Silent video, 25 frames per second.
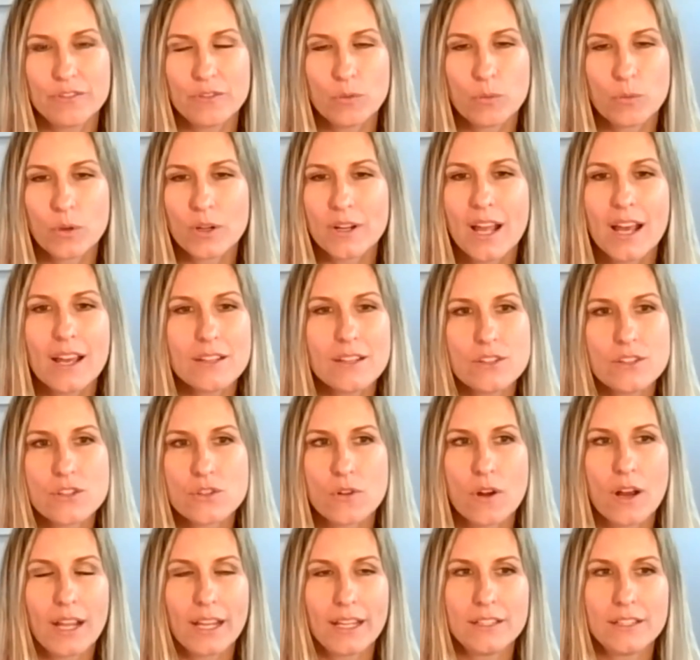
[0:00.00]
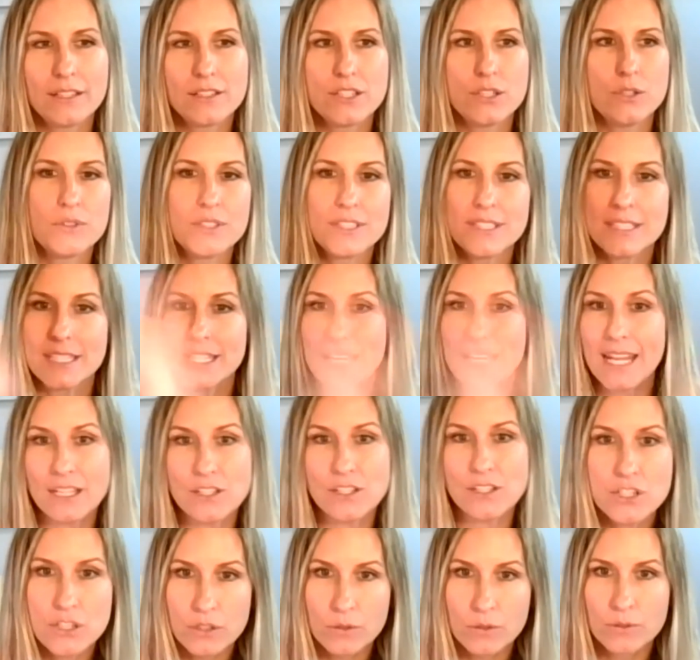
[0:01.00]
We're not trying to
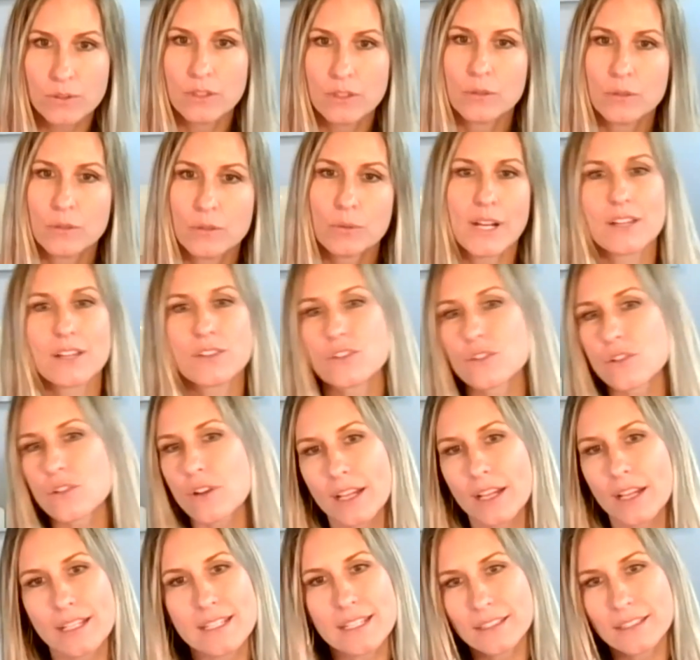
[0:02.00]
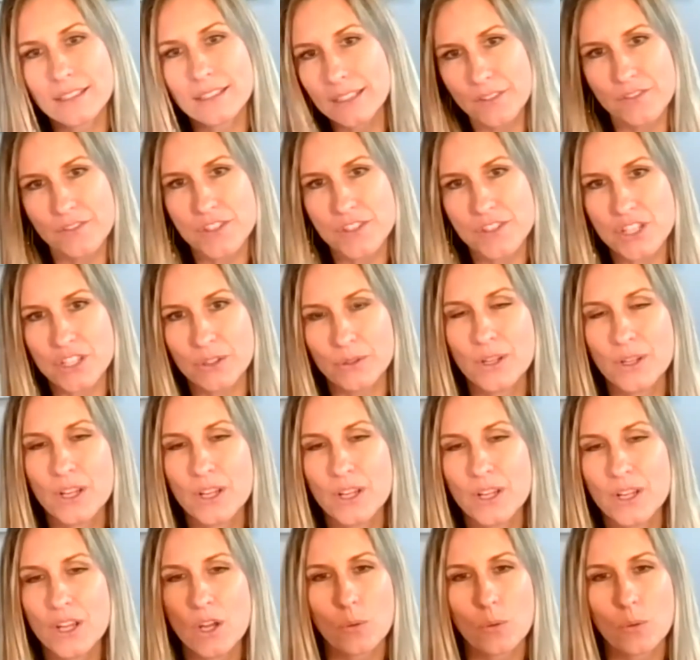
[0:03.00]
sedate you. We're not trying to lift you.